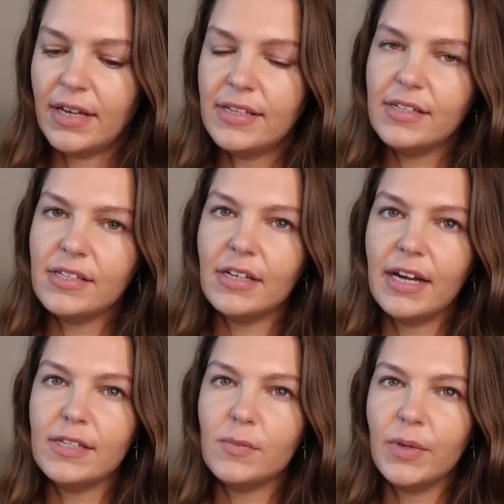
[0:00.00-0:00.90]
has this
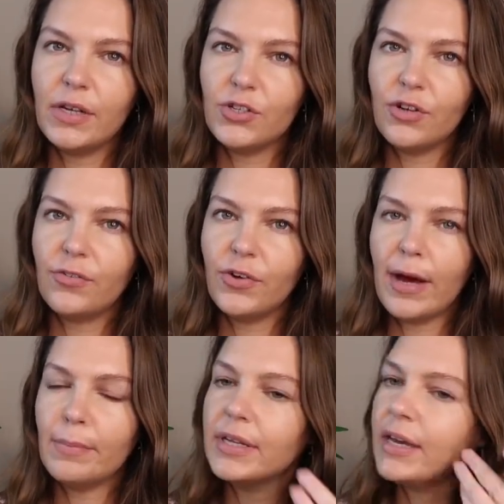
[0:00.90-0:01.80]
nice big doe-foot
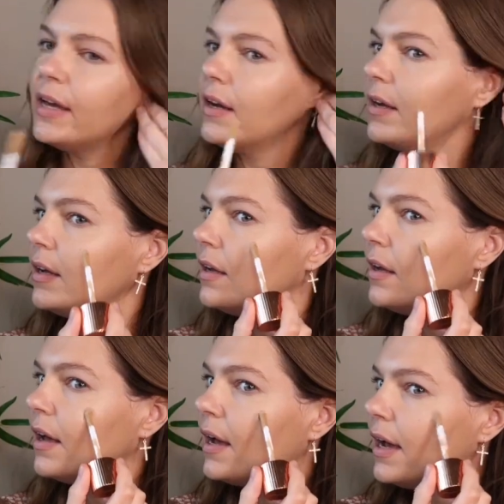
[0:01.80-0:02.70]
applicator,
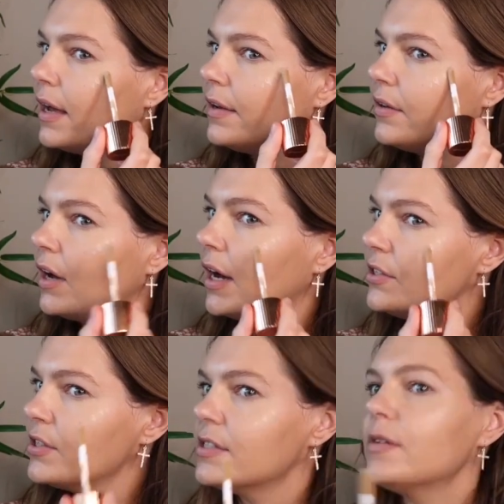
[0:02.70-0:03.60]
and I
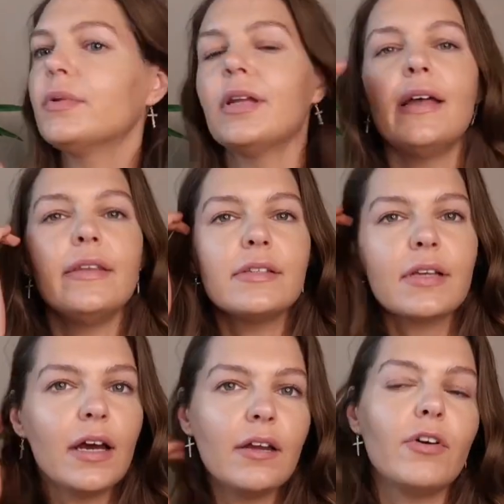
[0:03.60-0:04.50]
just apply this
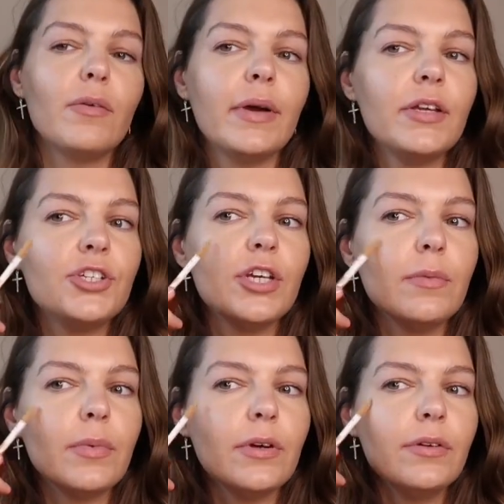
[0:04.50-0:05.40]
kind of on my
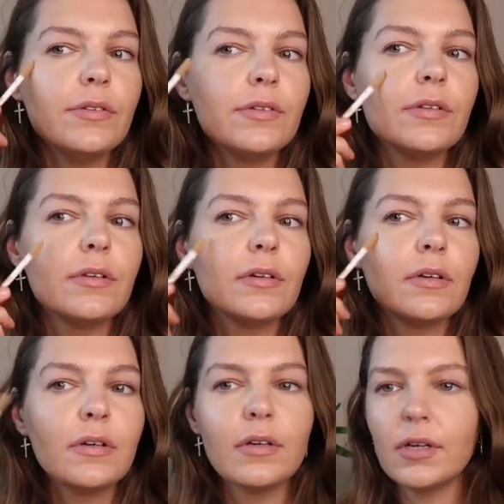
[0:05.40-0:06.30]
cheekbones,
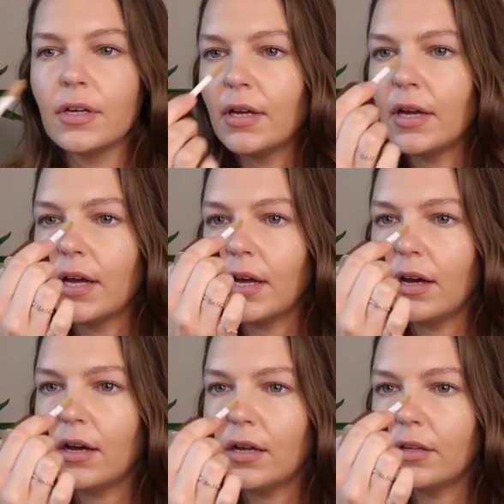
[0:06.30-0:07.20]

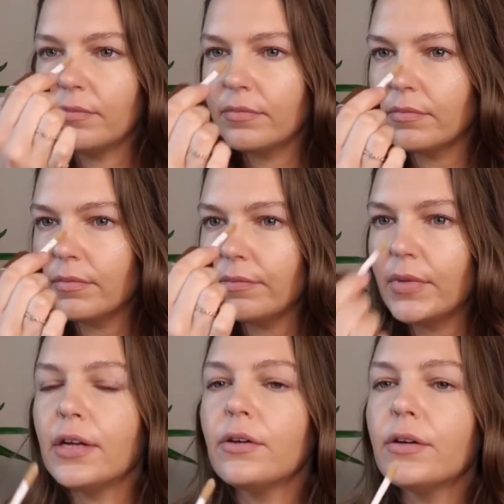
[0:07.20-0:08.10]
on
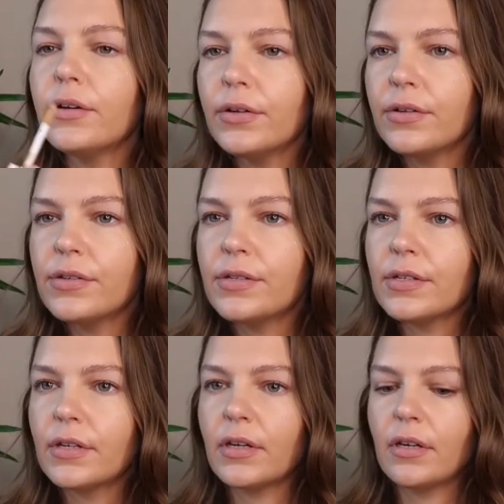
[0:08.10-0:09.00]
my nose,